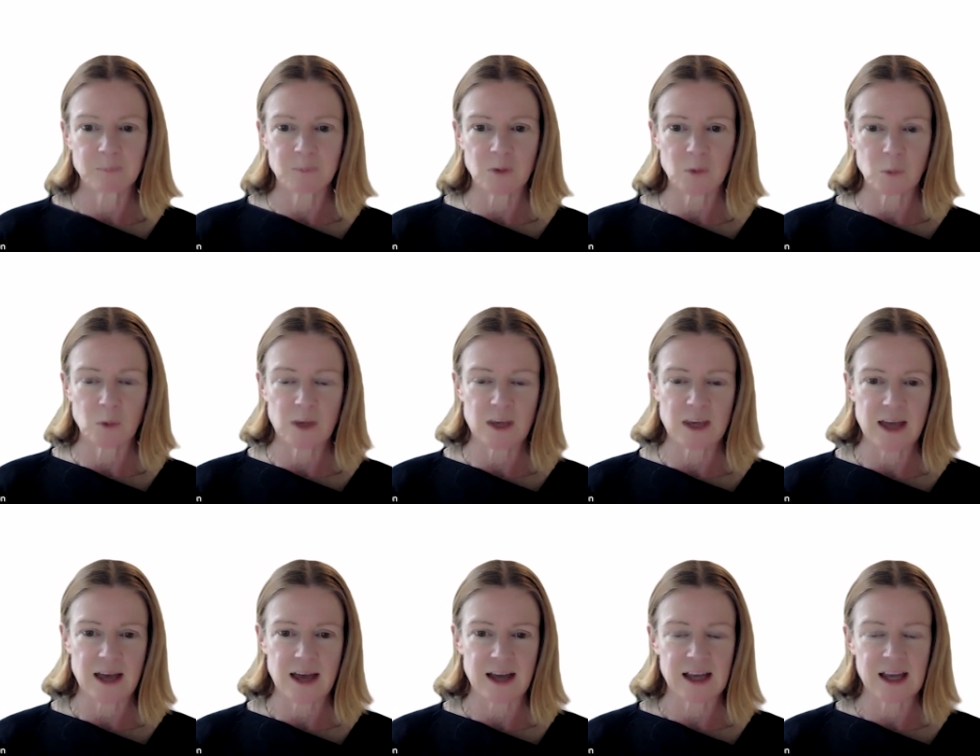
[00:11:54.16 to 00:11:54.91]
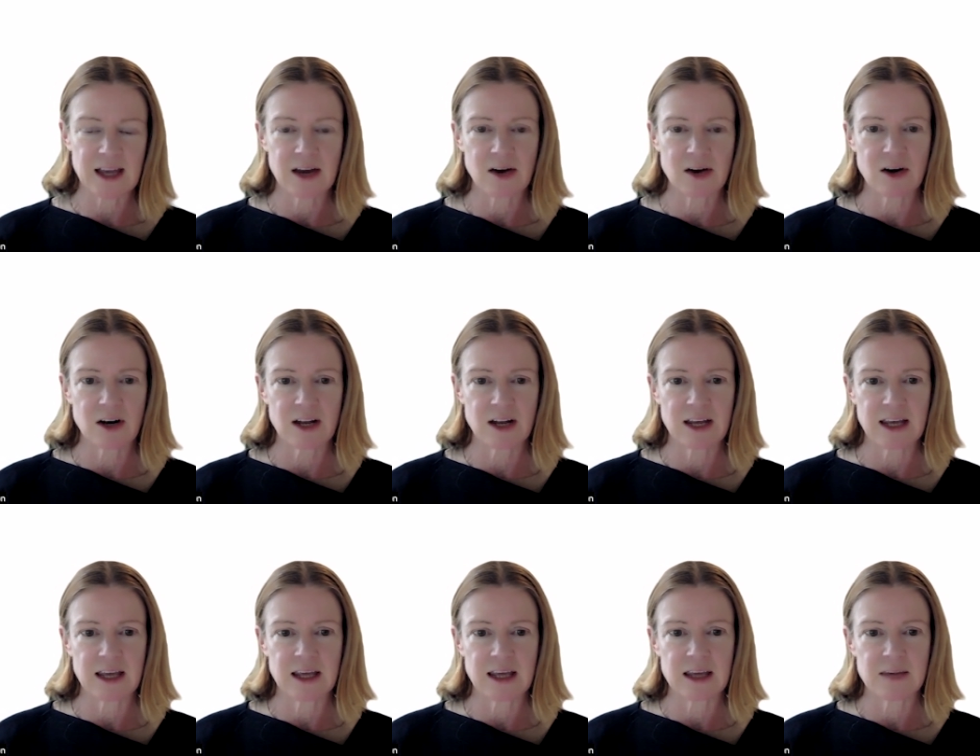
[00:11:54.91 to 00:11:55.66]
We are
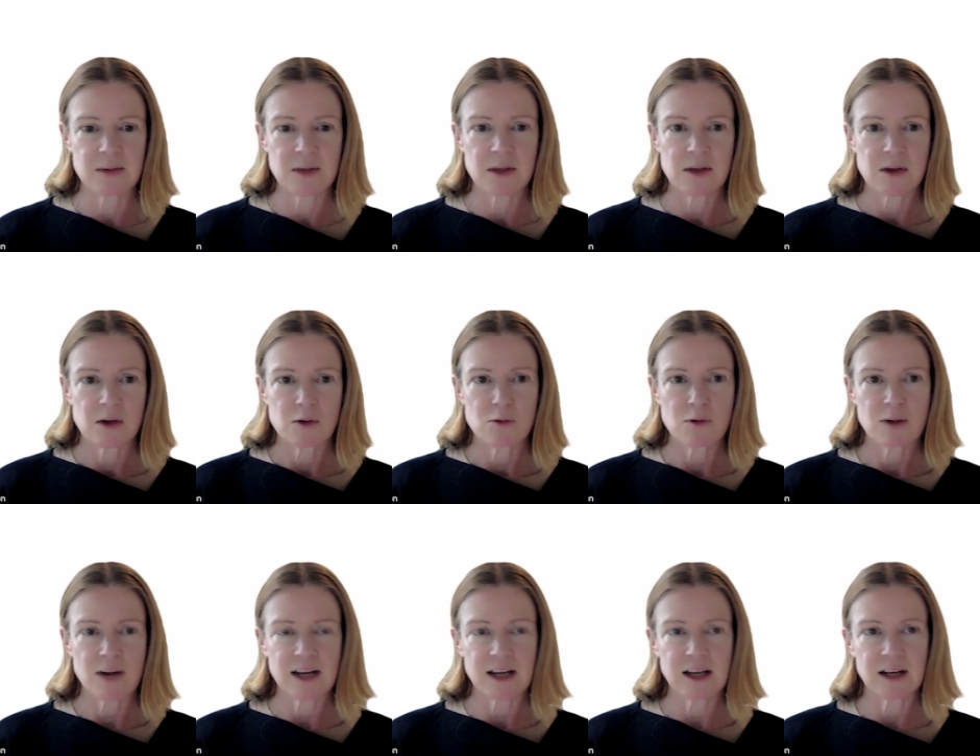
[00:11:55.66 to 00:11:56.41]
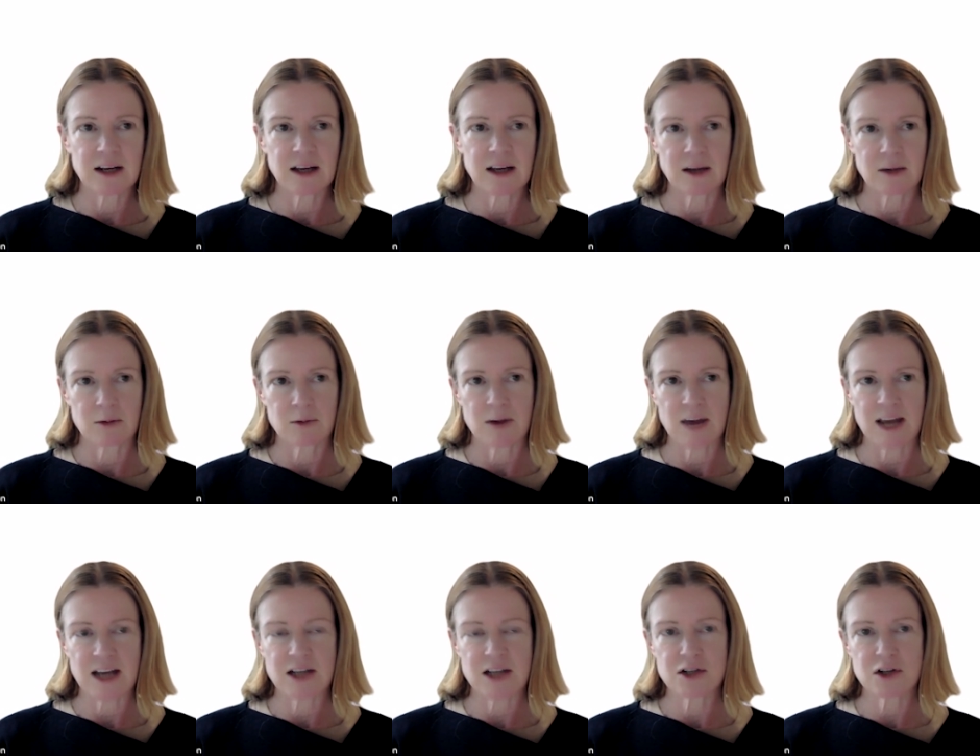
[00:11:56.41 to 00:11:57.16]
currently running a
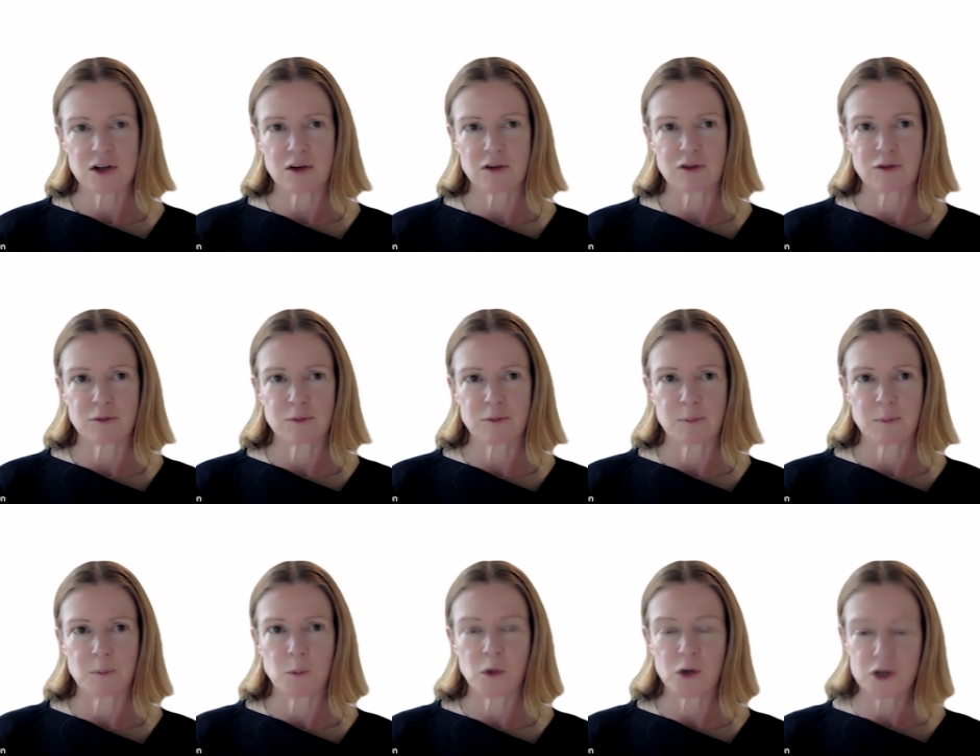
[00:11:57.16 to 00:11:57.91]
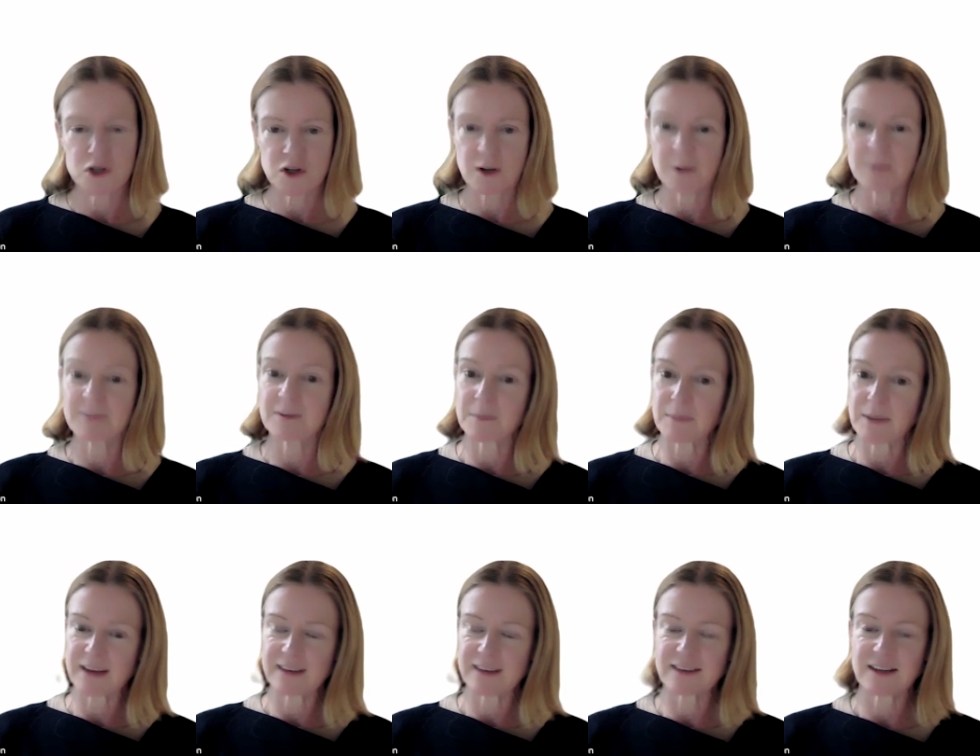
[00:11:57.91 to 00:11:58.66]
range of workshops and
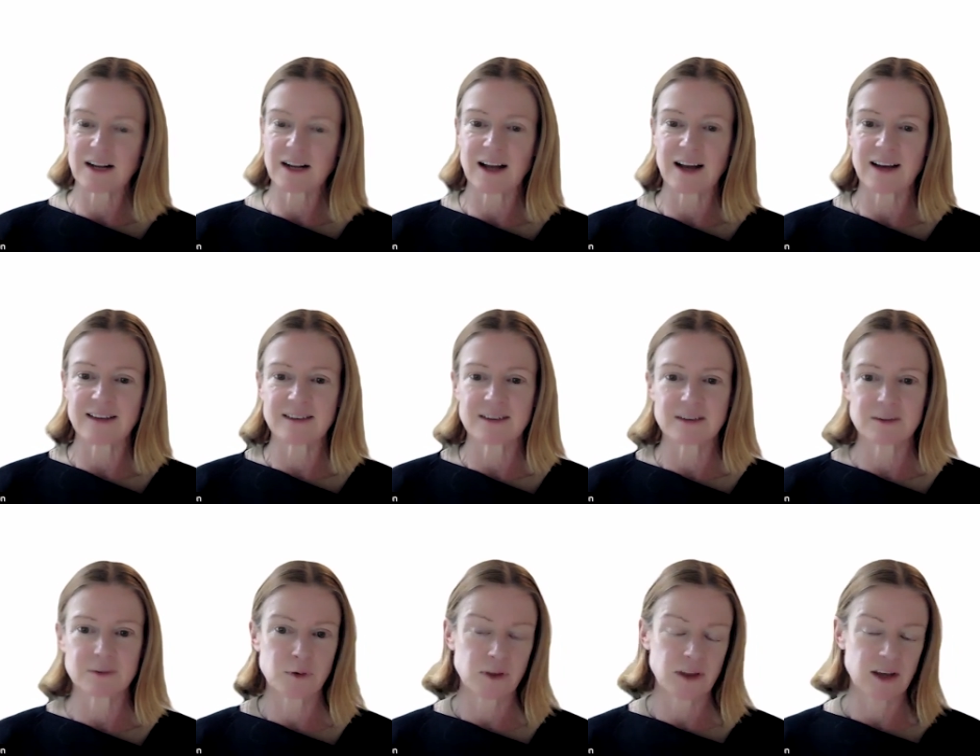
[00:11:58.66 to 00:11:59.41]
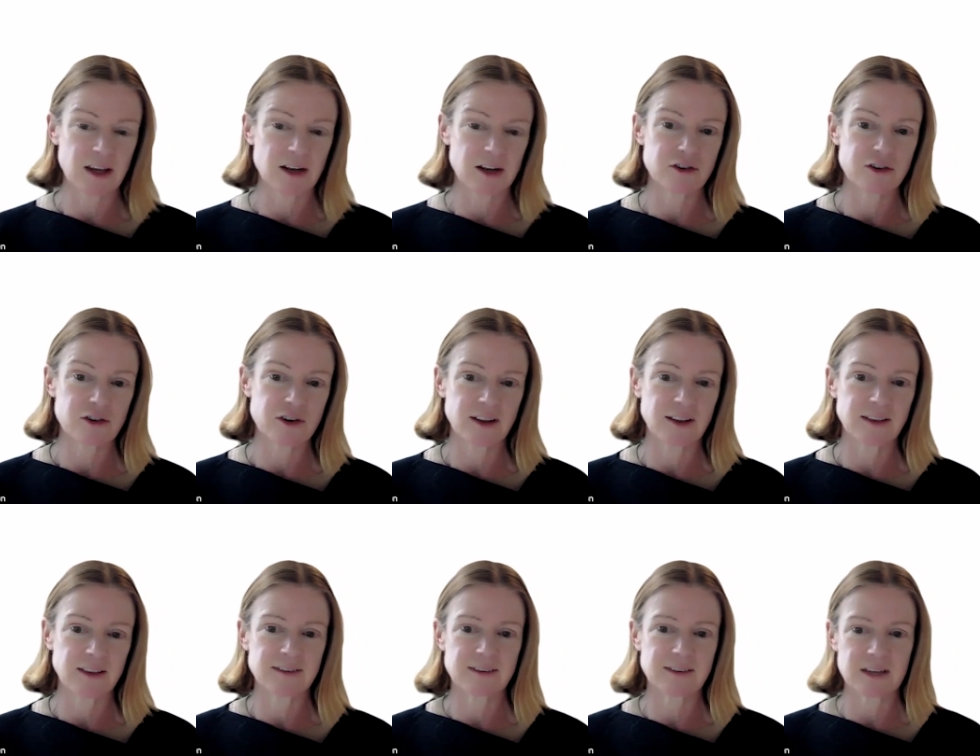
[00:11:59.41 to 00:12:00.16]
masterclasses for the
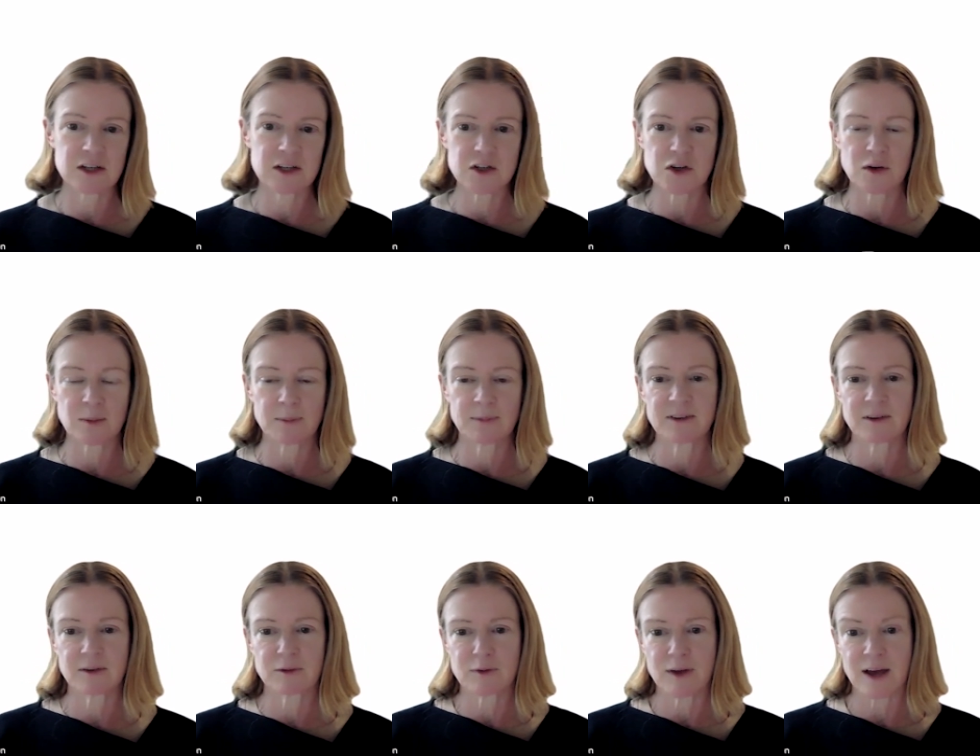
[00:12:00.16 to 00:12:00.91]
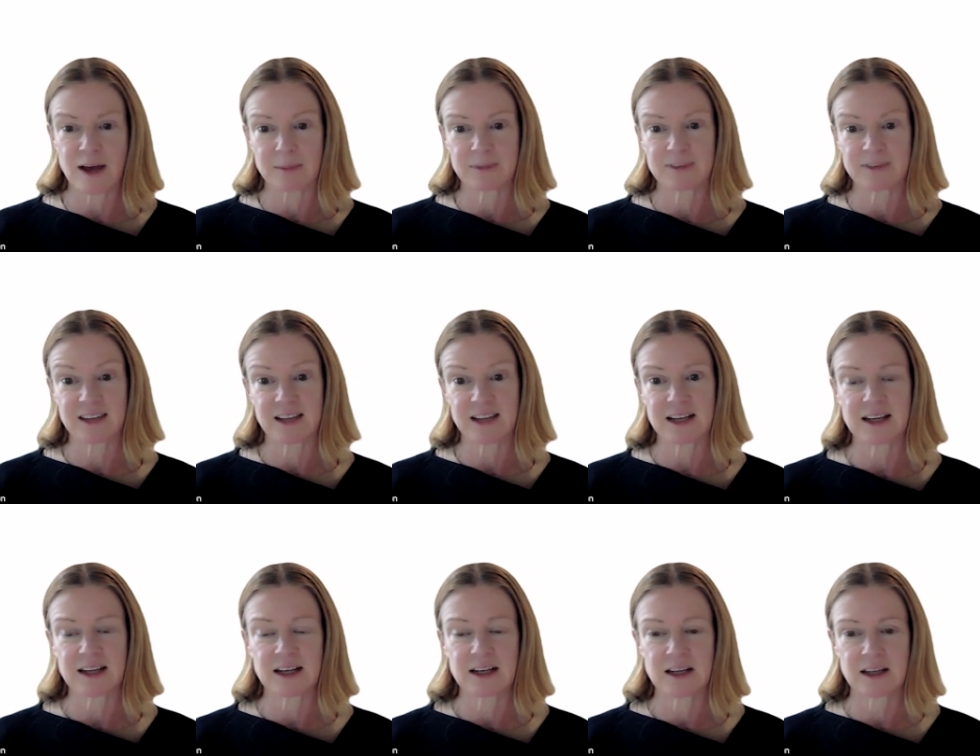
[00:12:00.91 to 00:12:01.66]
entrants in terms of
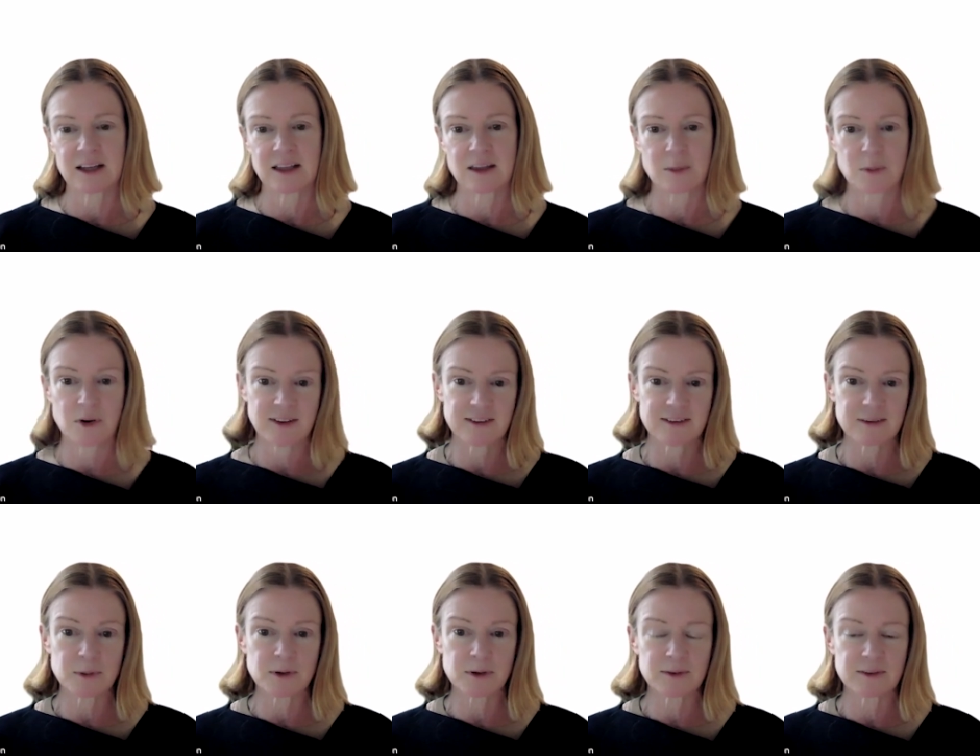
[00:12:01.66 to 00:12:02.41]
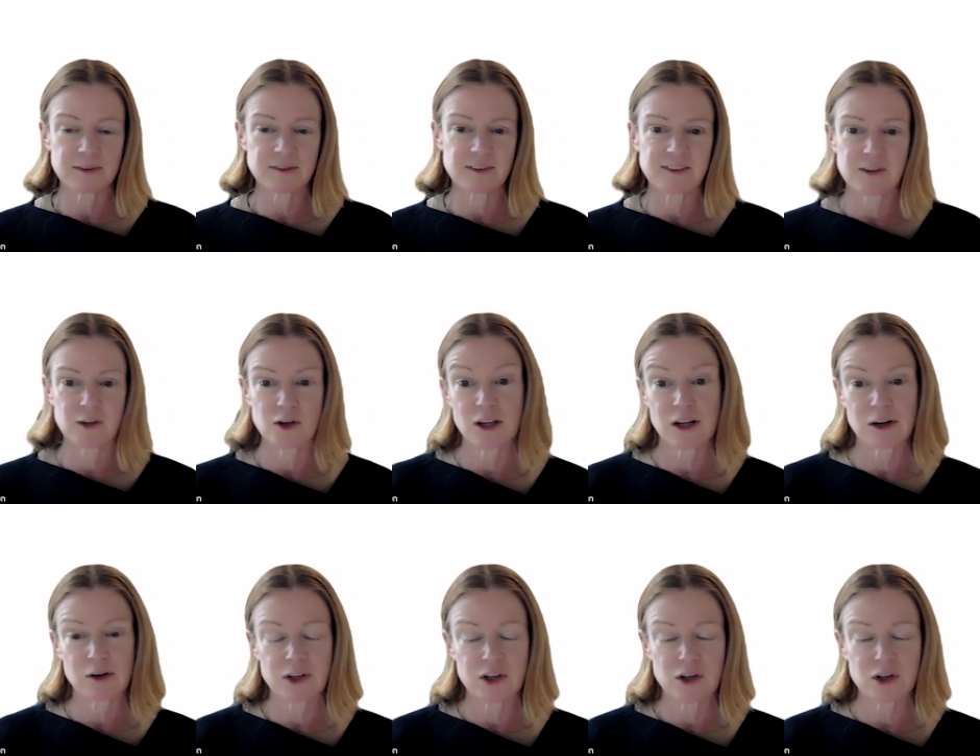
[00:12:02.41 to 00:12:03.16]
upskilling in the principles of a
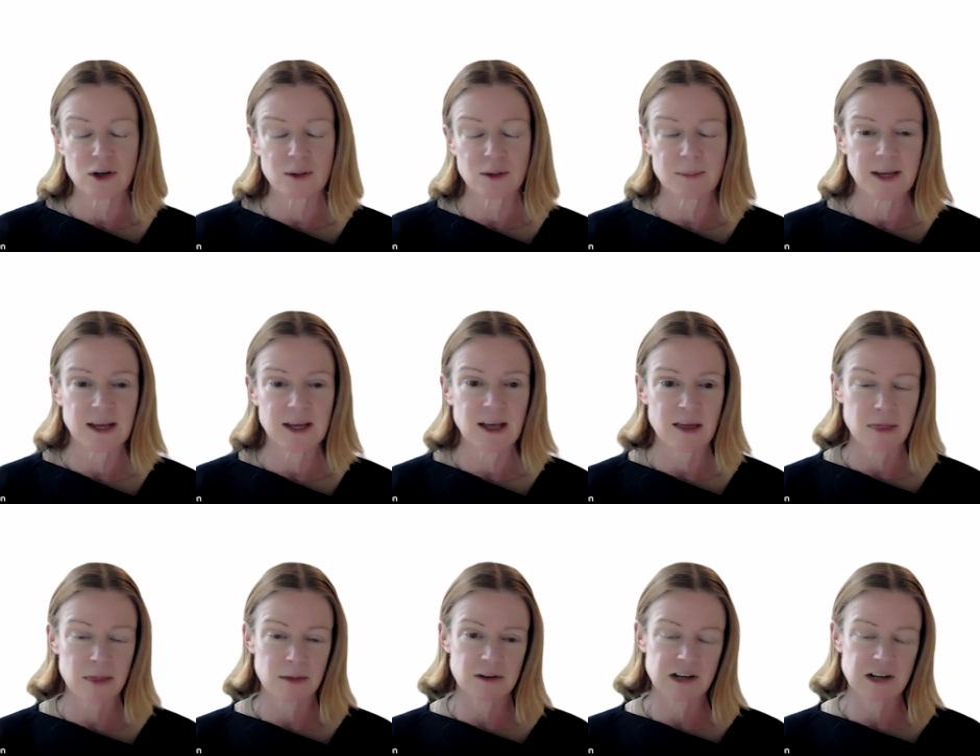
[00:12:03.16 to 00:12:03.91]
circular economy and